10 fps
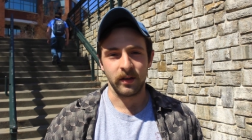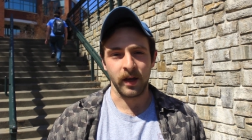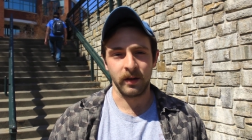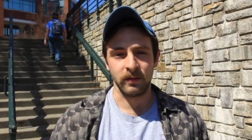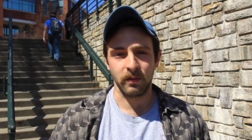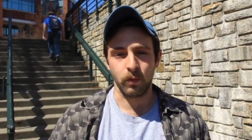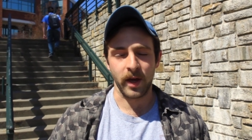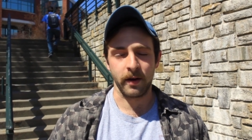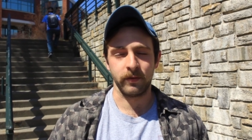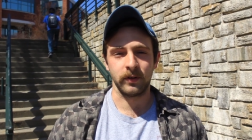Then
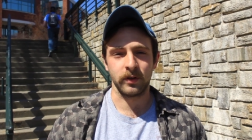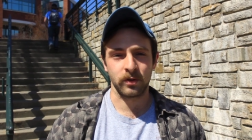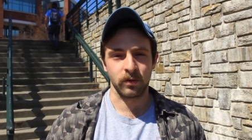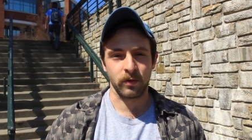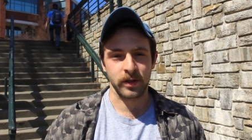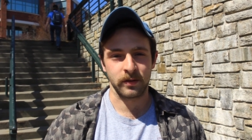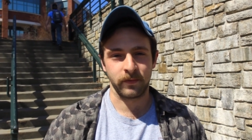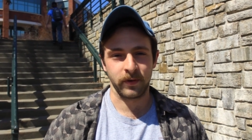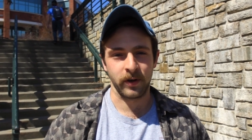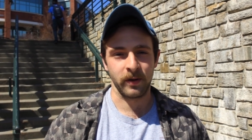we have an additional question
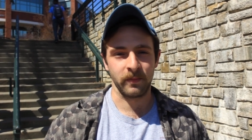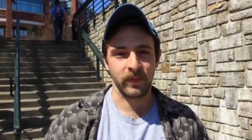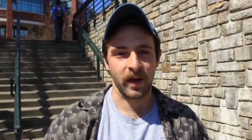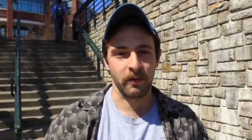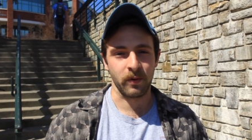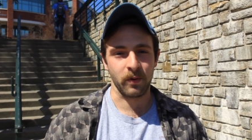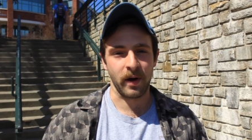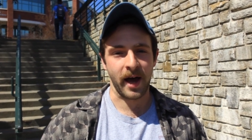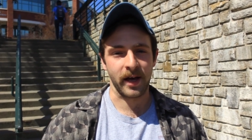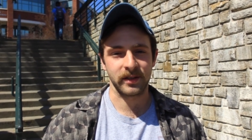for them that
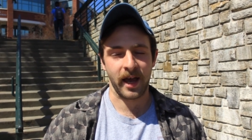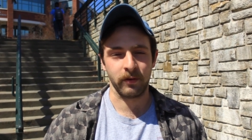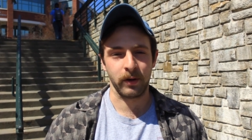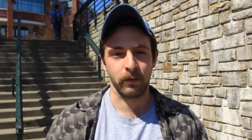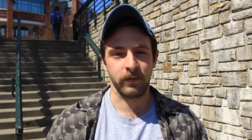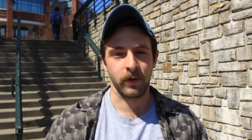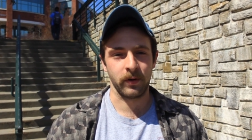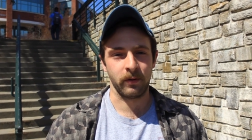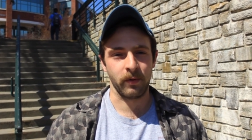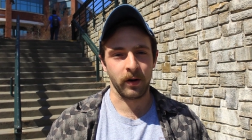will ask how they would vote
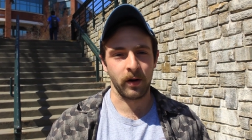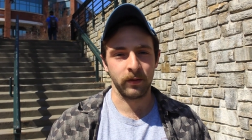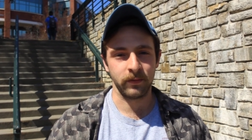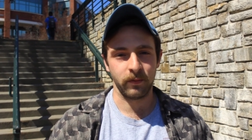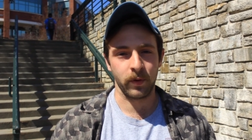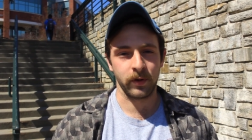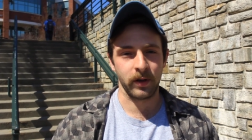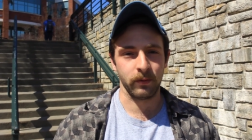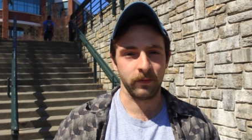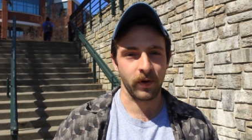in a runoff, whether
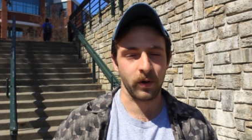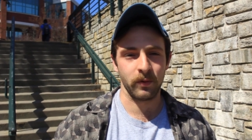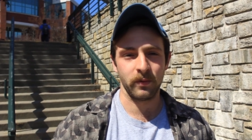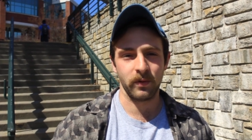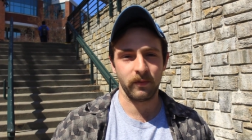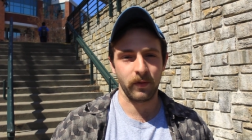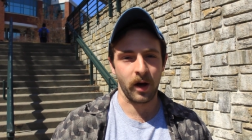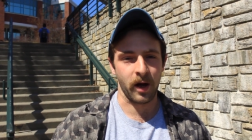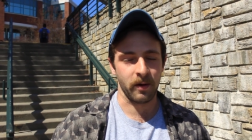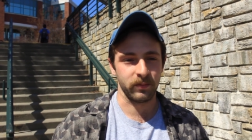they would vote
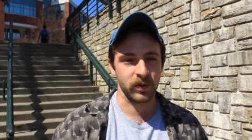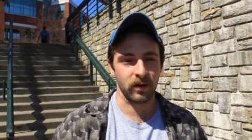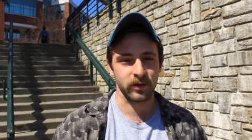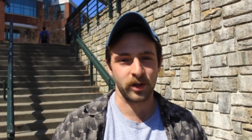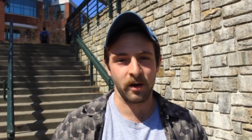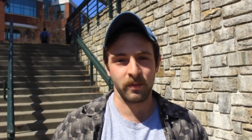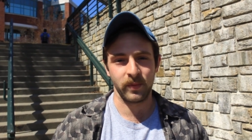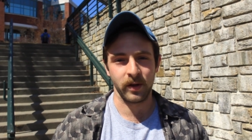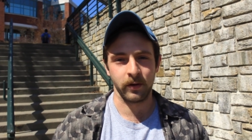um, Donald Trump,